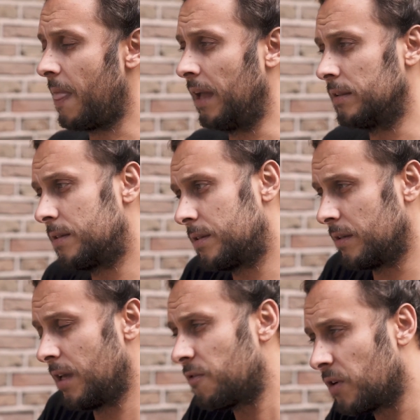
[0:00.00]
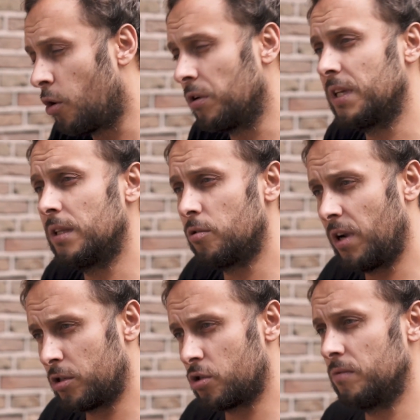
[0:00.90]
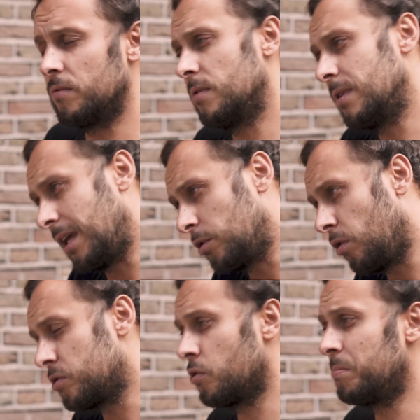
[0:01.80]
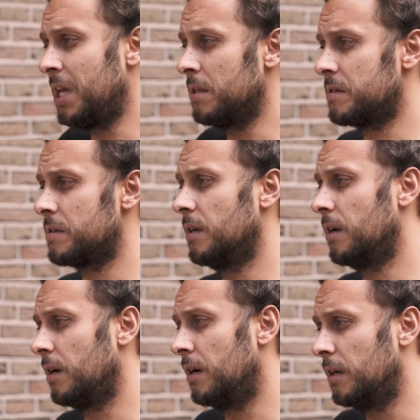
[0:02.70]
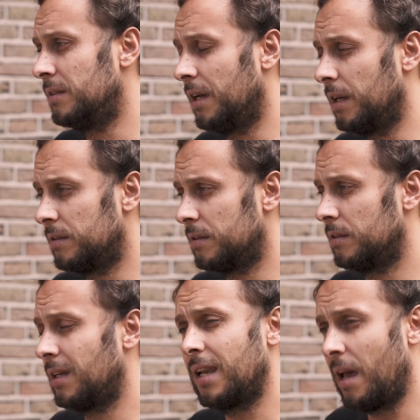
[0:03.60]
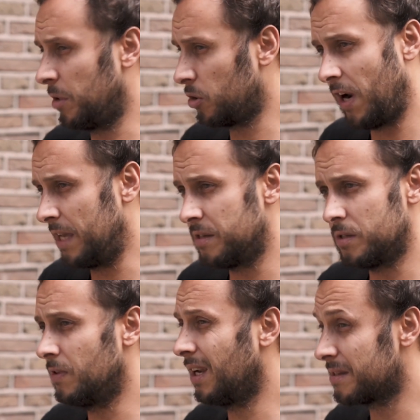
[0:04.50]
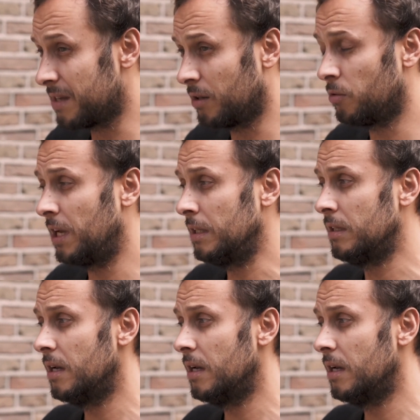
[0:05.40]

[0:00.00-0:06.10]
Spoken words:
And if we go in that direction, that also means that the climate crisis will accelerate.